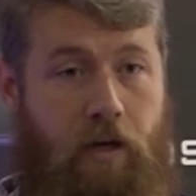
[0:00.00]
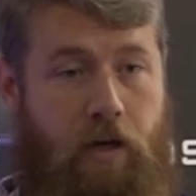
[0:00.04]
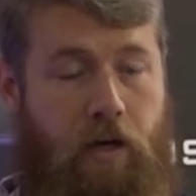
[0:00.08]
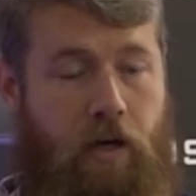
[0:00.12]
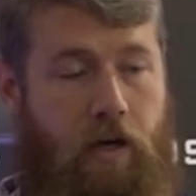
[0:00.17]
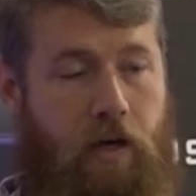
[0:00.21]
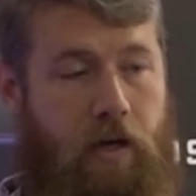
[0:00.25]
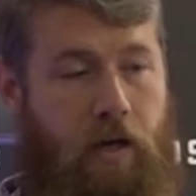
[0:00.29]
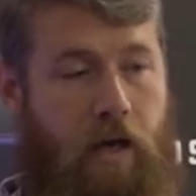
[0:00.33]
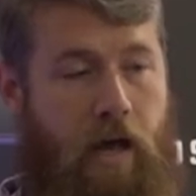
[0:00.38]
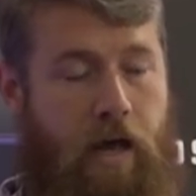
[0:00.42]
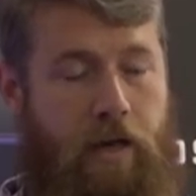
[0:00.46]

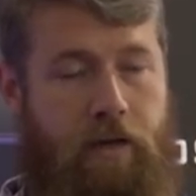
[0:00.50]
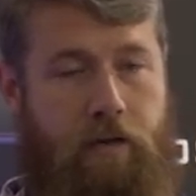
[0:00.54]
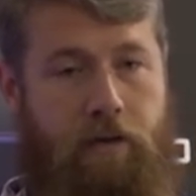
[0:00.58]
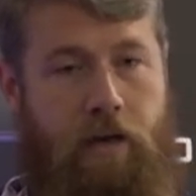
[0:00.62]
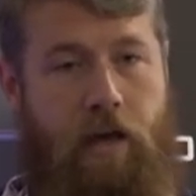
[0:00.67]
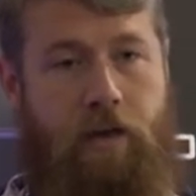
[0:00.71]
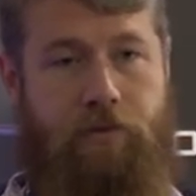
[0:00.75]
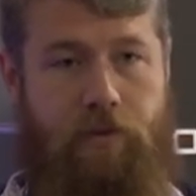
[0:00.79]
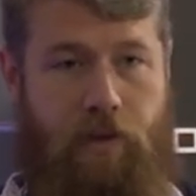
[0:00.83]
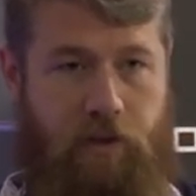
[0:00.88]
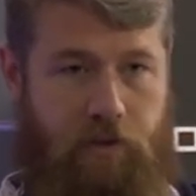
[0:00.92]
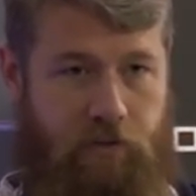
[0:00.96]
Uh, and,
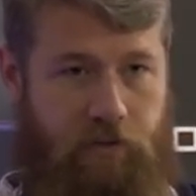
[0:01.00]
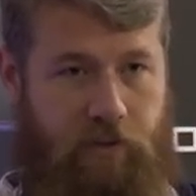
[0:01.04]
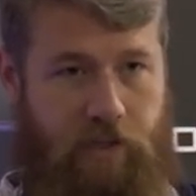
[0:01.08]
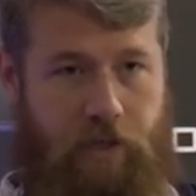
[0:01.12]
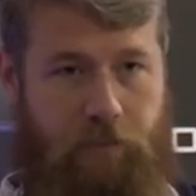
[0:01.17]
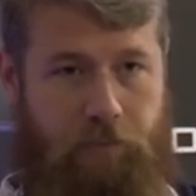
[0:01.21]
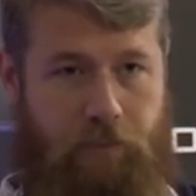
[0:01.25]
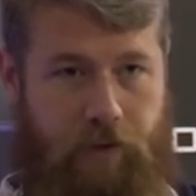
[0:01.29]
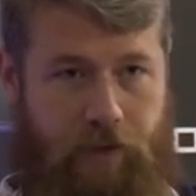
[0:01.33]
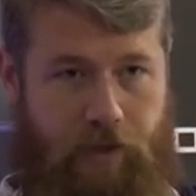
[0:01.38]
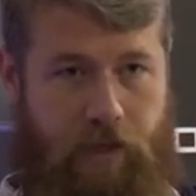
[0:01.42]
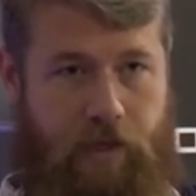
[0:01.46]
and this
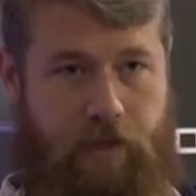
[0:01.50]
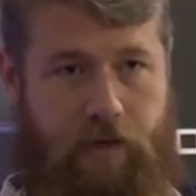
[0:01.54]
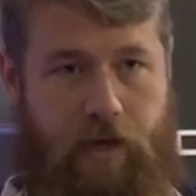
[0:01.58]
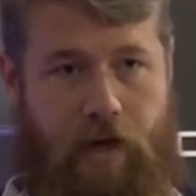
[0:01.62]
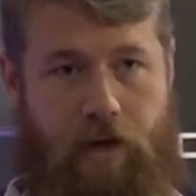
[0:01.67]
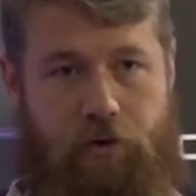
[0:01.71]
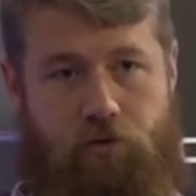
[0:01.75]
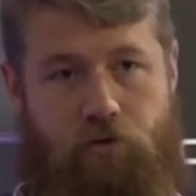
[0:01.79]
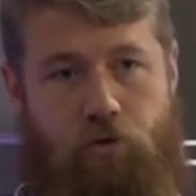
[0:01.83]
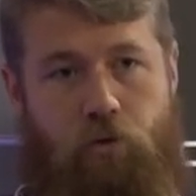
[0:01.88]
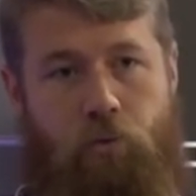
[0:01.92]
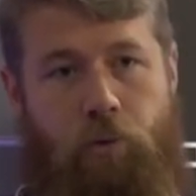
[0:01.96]
seemed like a
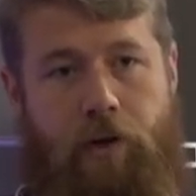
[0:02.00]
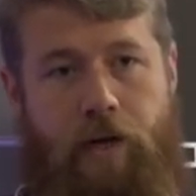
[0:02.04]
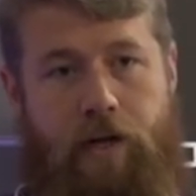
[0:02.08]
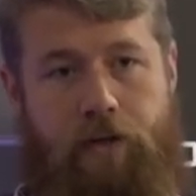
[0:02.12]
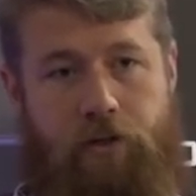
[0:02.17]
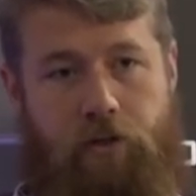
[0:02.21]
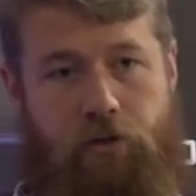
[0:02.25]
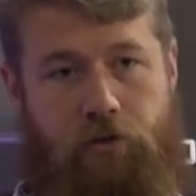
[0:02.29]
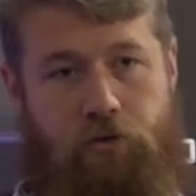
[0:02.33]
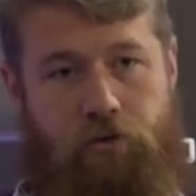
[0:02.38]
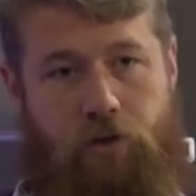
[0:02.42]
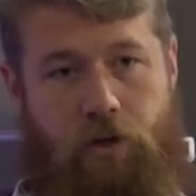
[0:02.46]
natural way
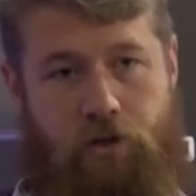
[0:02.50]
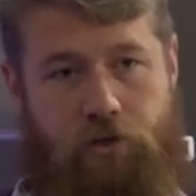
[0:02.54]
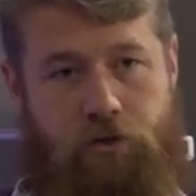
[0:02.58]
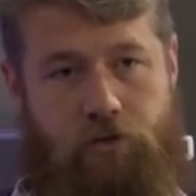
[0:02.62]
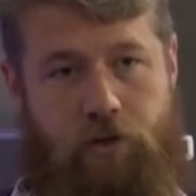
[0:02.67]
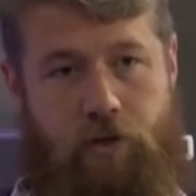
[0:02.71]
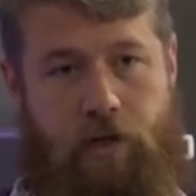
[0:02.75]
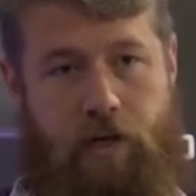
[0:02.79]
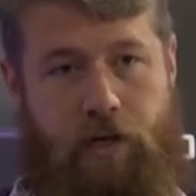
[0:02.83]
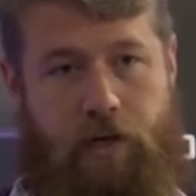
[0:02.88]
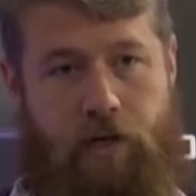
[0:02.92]
to structure it.